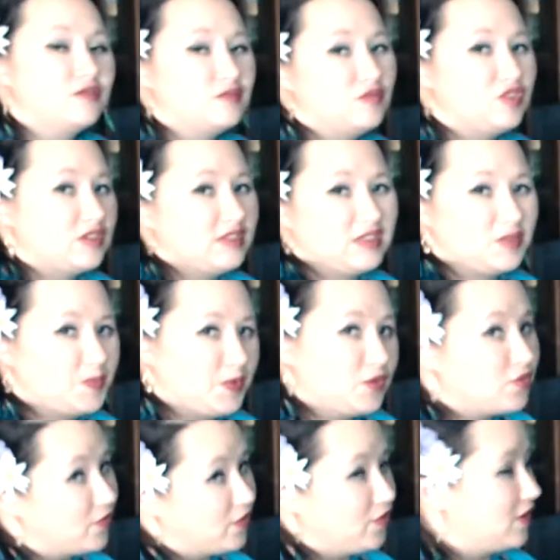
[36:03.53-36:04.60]
just these
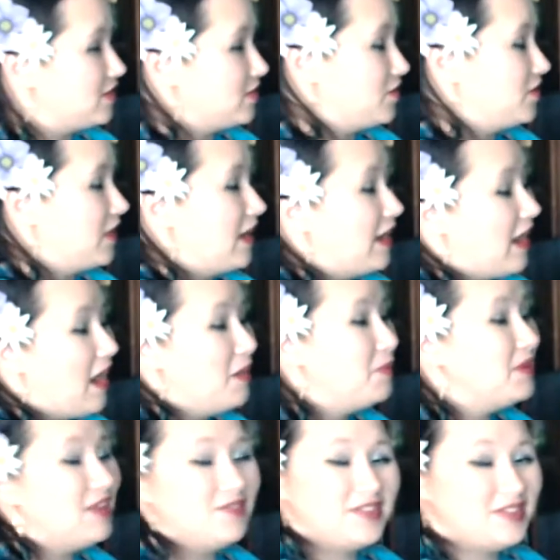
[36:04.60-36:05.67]
beautiful drinks that you're like, I
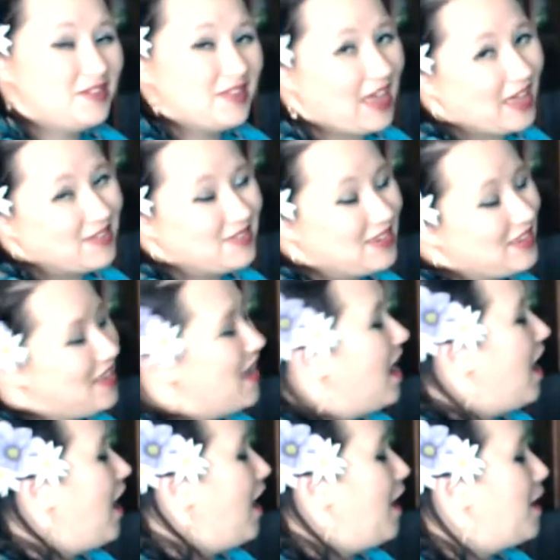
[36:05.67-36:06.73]
would love to do that.
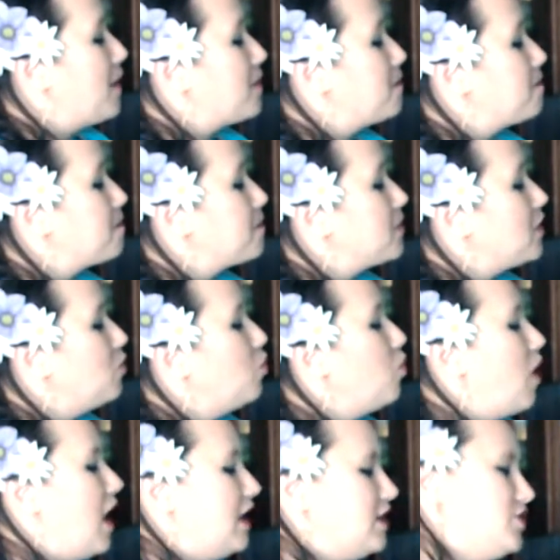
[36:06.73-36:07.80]

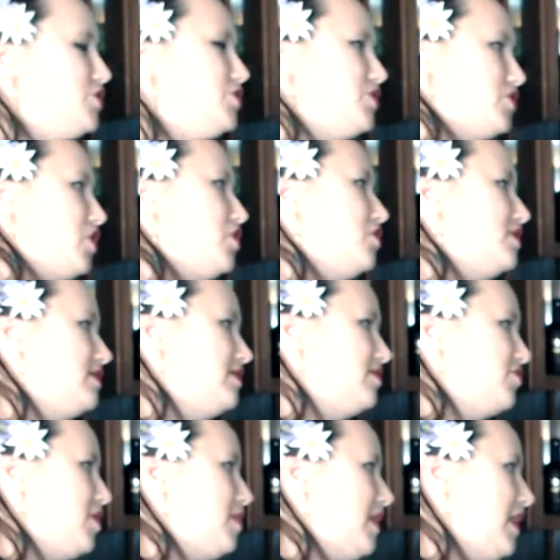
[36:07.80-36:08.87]
Why did you start your
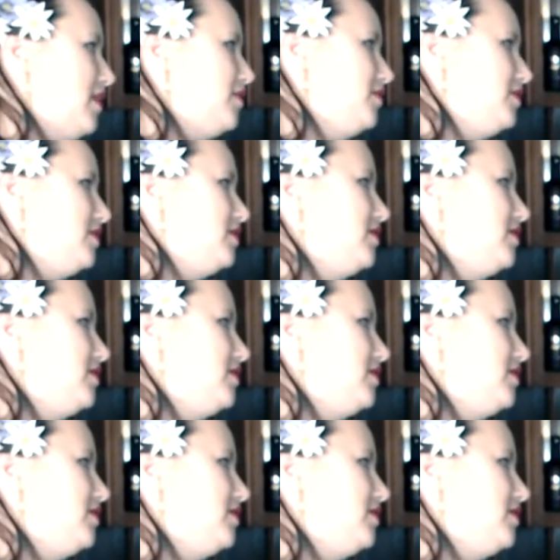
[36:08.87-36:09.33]
Instagram account?